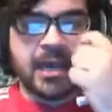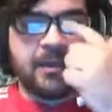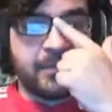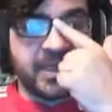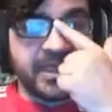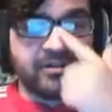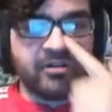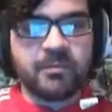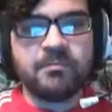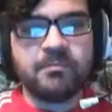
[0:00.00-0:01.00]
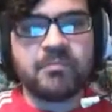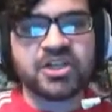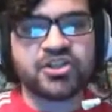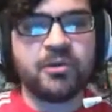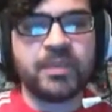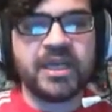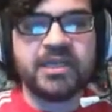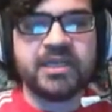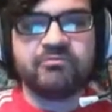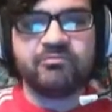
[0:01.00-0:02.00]
Pikarom matchup being
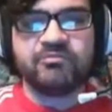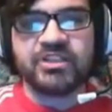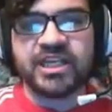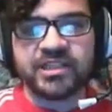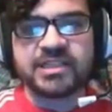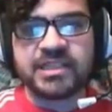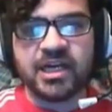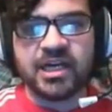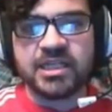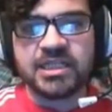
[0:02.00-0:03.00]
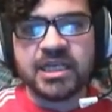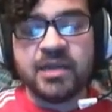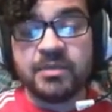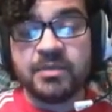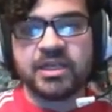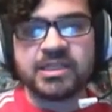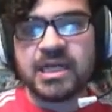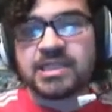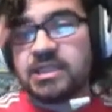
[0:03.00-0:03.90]
ridiculously hard, because as